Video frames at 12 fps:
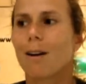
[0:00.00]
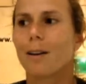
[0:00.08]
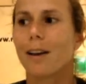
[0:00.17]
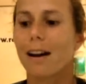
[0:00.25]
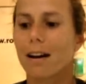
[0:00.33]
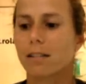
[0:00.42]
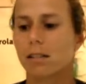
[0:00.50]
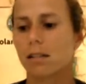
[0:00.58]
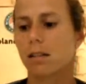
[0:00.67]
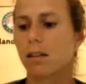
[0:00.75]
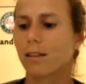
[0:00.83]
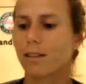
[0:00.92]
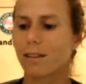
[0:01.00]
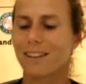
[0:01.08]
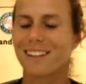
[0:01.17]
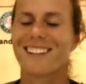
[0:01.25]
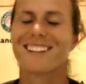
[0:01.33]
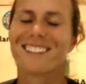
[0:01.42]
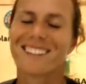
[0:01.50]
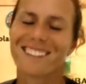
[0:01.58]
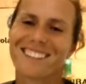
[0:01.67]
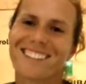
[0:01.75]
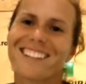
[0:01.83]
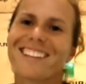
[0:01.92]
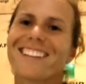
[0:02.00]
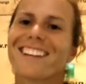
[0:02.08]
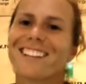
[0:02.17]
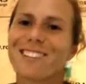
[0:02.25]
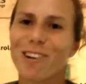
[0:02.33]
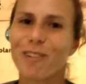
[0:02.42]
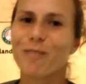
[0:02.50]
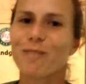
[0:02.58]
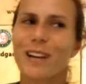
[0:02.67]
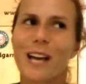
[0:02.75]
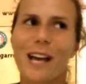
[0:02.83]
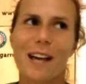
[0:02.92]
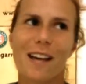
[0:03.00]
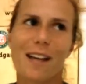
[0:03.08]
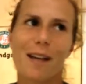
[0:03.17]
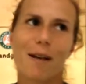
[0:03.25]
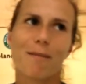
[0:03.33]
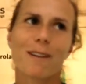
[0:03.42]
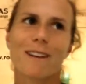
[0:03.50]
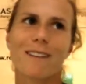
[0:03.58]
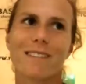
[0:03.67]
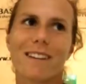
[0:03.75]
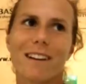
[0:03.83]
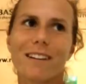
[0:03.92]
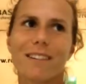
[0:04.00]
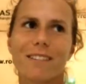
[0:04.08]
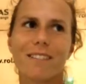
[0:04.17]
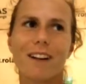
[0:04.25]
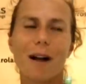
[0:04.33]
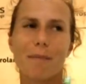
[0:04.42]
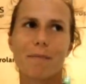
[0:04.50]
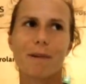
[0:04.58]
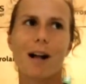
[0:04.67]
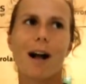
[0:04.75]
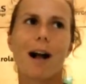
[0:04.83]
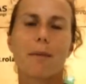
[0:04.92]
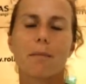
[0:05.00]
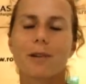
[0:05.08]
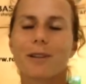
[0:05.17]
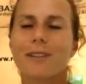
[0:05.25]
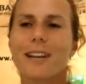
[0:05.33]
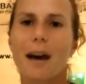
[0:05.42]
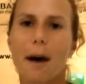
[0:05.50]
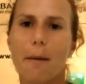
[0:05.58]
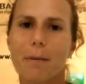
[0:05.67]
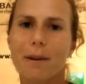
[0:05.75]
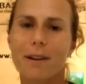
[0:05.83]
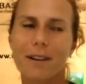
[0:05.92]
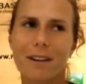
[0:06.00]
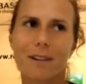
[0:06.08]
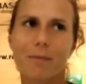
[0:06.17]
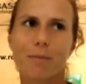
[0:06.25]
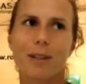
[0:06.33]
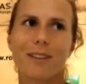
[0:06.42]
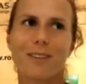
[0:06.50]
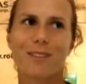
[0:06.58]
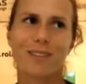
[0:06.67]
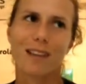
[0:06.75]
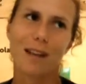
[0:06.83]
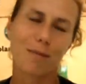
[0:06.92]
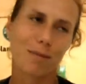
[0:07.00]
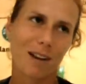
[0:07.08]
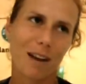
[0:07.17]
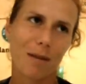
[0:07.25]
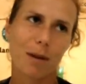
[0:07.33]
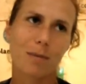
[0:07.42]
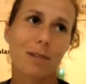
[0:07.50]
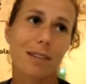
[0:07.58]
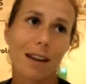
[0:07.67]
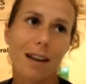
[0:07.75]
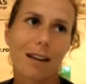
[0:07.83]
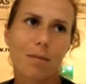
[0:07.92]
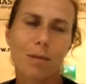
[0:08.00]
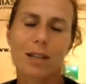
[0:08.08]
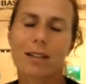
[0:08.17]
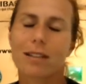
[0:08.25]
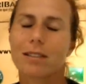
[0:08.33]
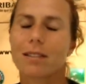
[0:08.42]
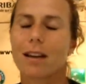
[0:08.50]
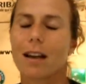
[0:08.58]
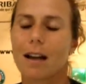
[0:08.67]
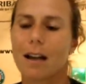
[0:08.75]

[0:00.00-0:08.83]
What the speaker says: Yes, they told me. I mean, it's kind of, I'm really happy, but at the same time I'm sad because